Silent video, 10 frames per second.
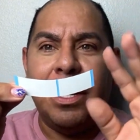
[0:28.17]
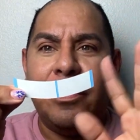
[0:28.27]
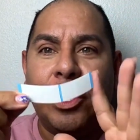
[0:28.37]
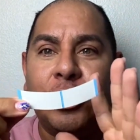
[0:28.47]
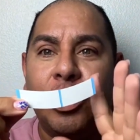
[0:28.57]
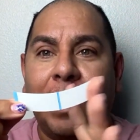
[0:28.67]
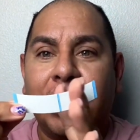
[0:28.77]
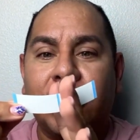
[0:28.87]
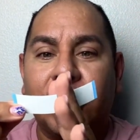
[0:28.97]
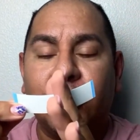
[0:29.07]
they're too
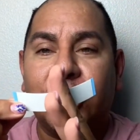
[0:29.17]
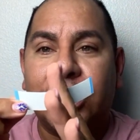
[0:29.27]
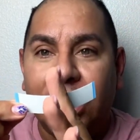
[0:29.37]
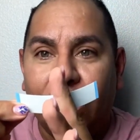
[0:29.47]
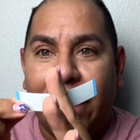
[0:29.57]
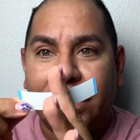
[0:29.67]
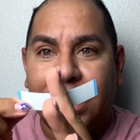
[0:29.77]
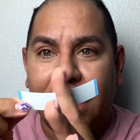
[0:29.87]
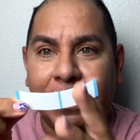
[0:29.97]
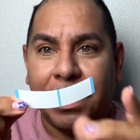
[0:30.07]
much because you still have to
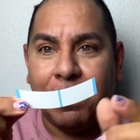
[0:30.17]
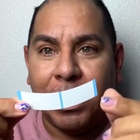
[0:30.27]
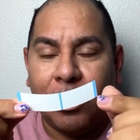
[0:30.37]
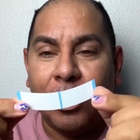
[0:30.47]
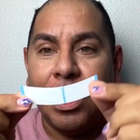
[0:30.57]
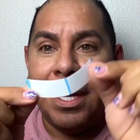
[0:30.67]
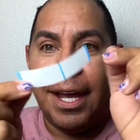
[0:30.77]
cut them in the middle.